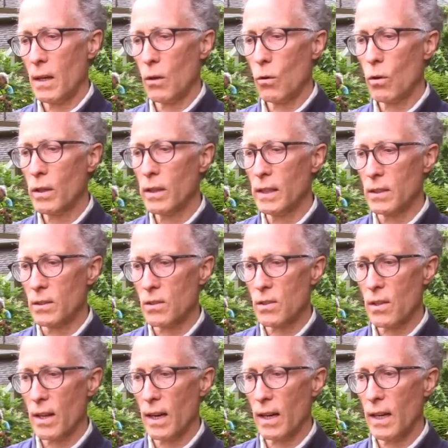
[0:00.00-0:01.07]
ordinance
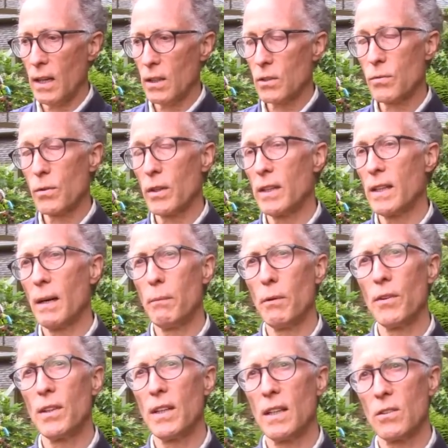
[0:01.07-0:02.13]
that allows for double
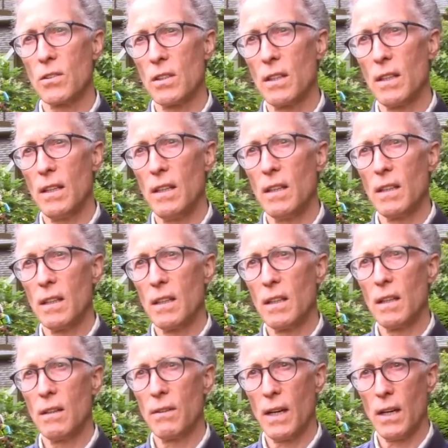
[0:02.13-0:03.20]
the density
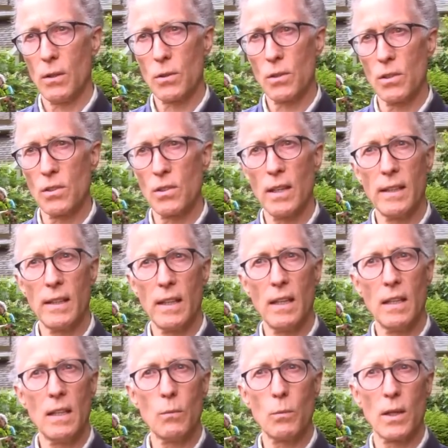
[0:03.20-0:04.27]
of houses in
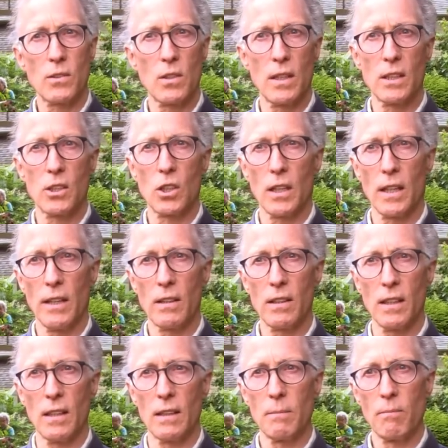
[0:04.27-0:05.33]
any residential
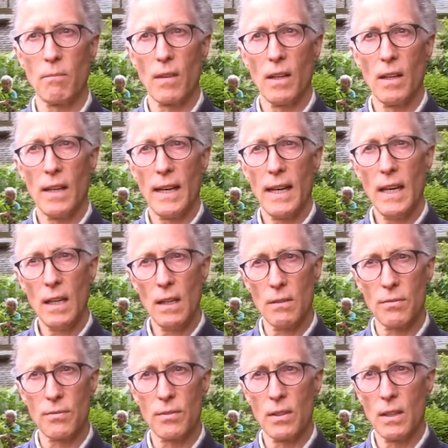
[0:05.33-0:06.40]
area
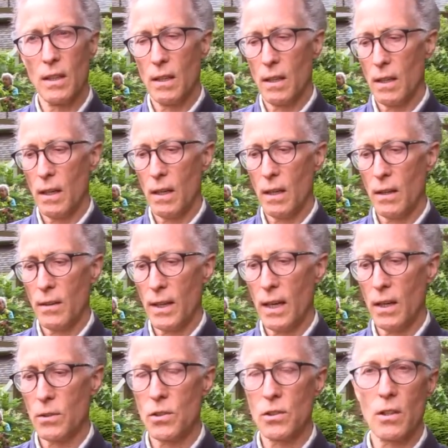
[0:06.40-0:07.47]
if the
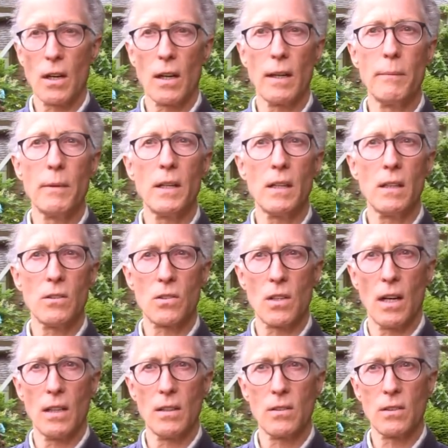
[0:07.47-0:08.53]
houses are limited in
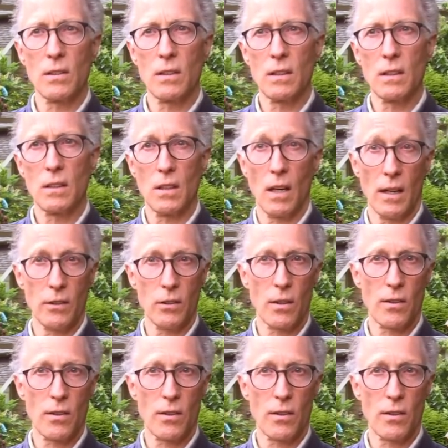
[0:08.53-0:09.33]
size to under